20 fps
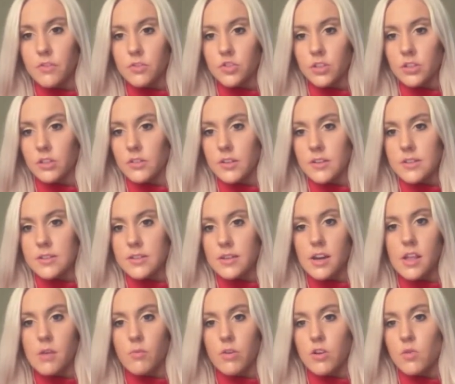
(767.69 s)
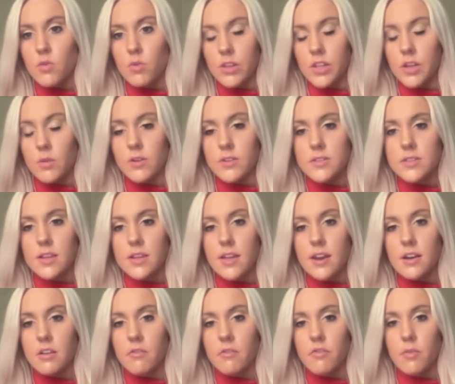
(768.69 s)
for journalists and anyone who really wants
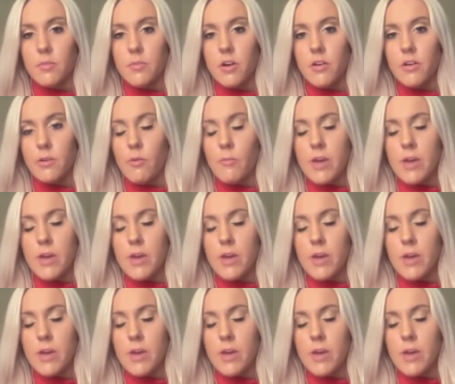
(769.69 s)
to get into football.